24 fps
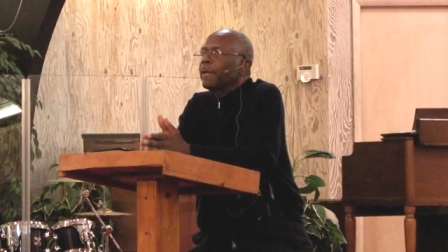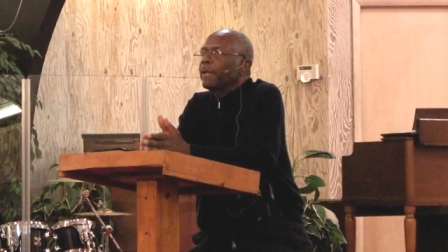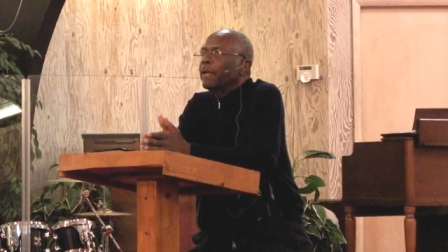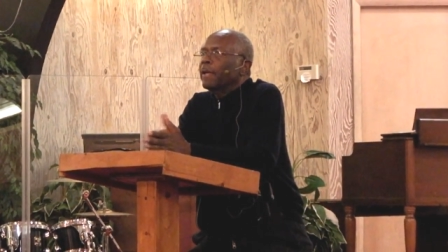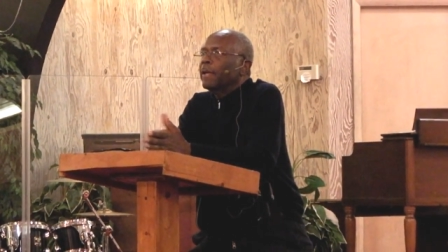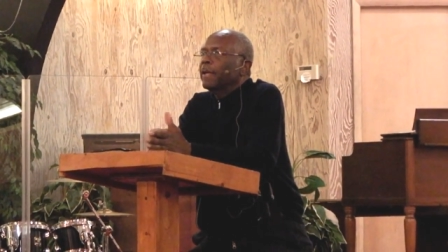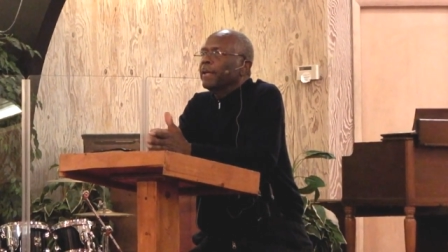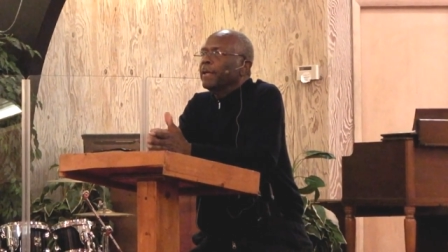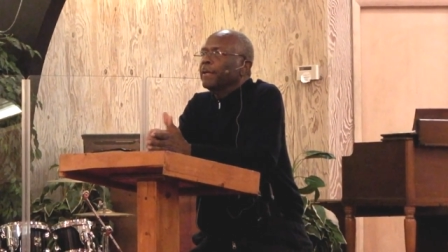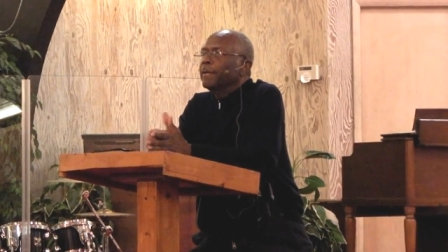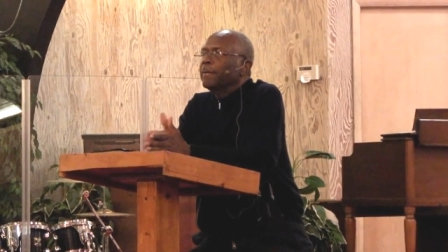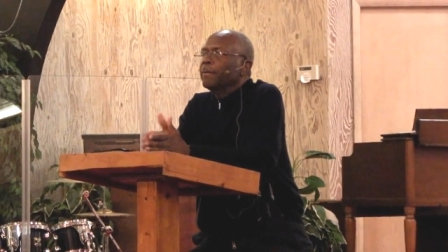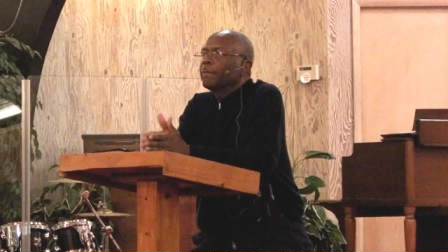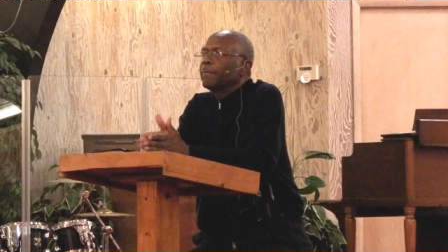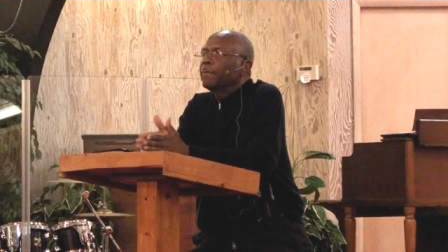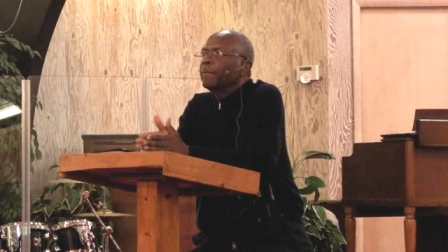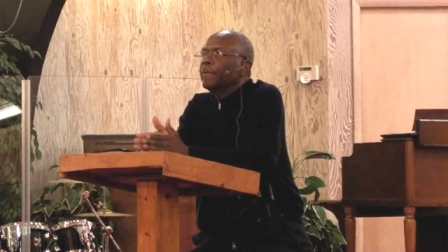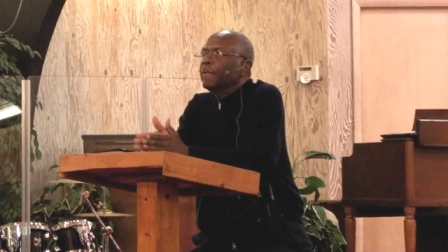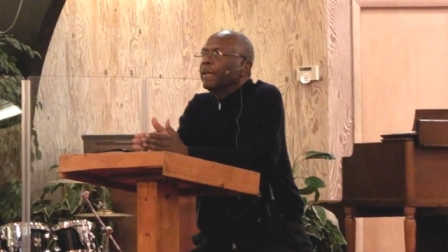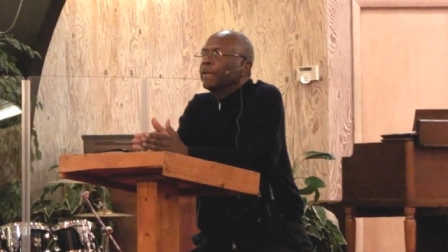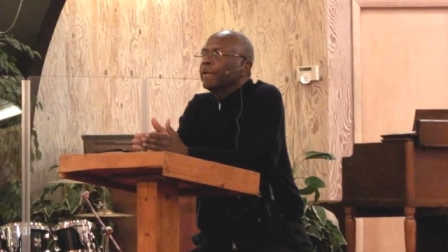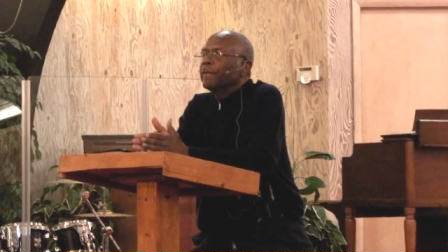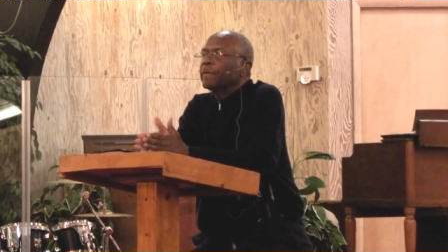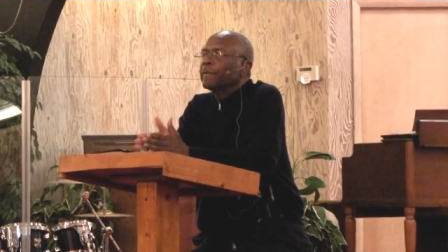and
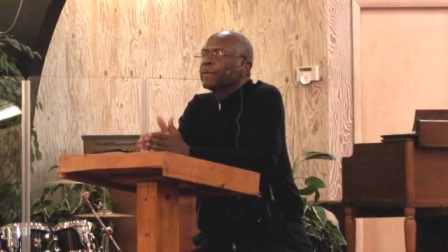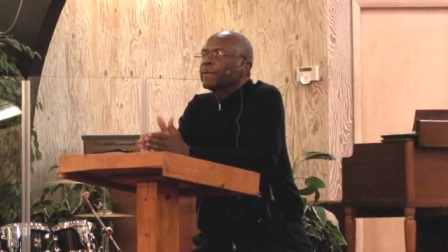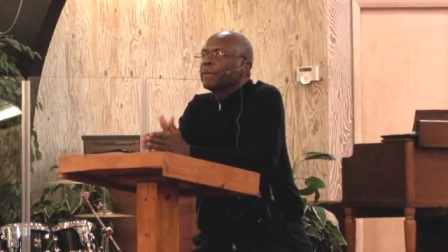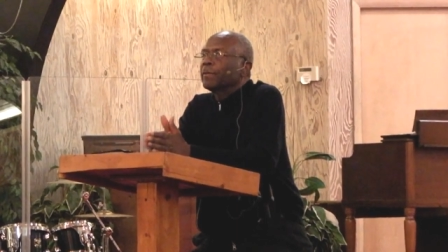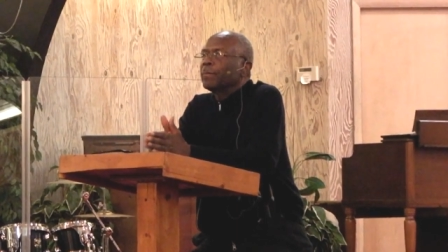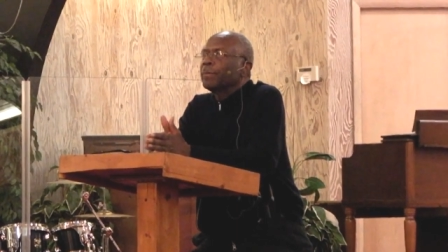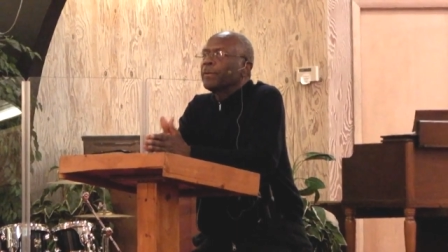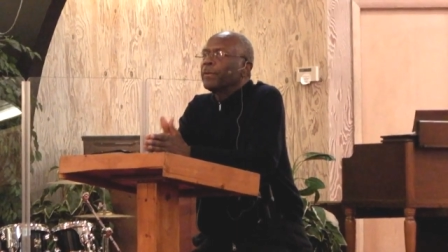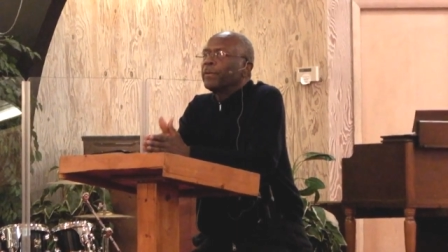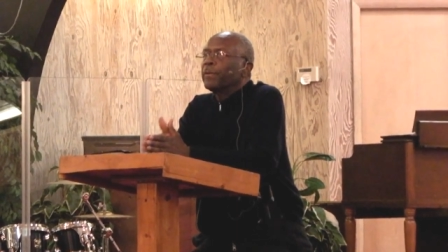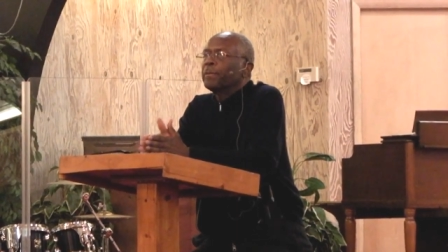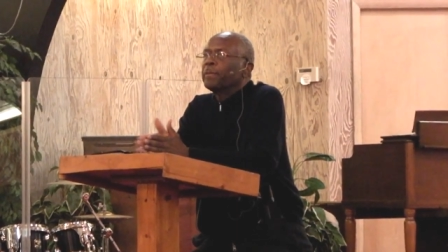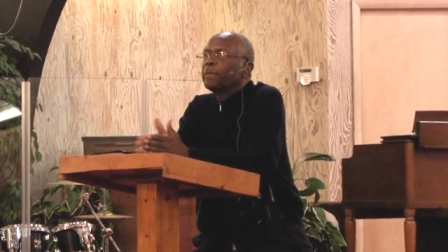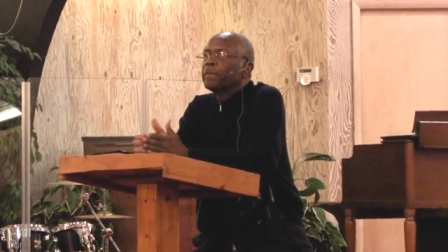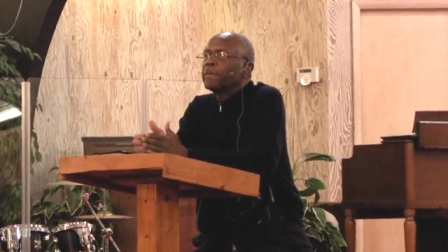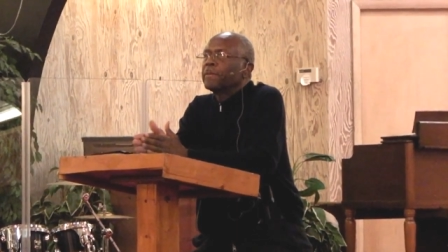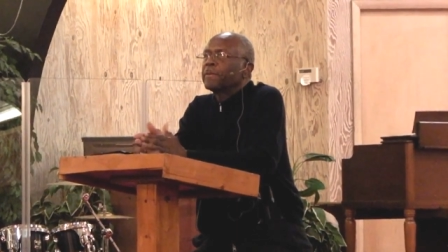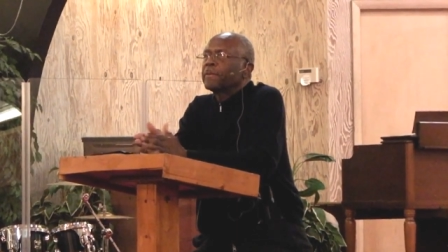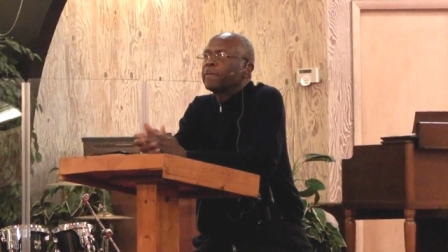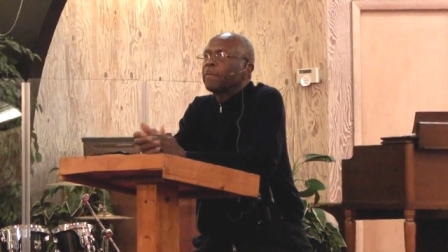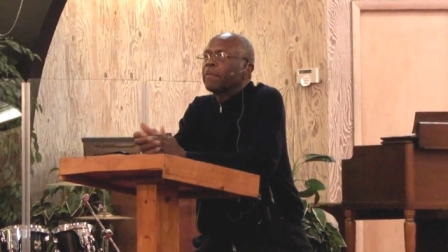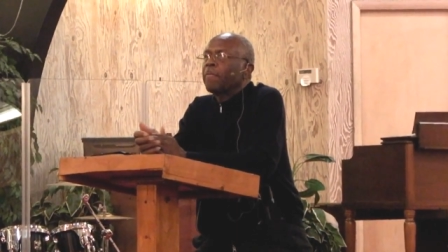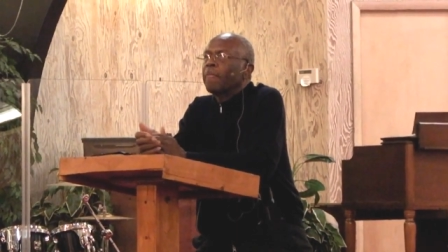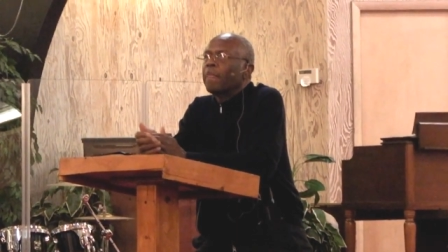there is a
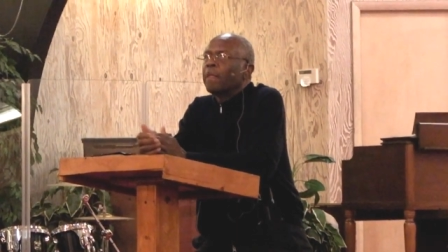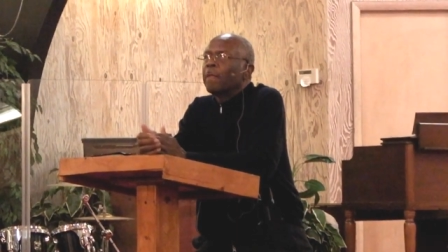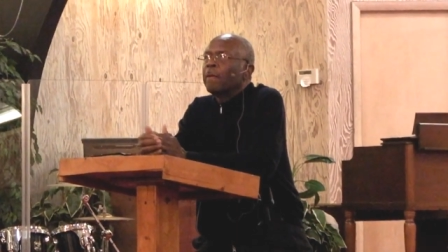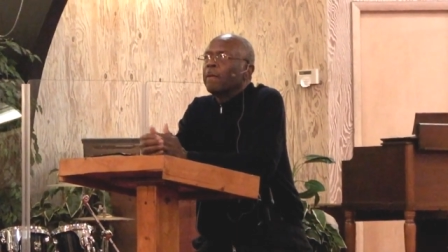purpose,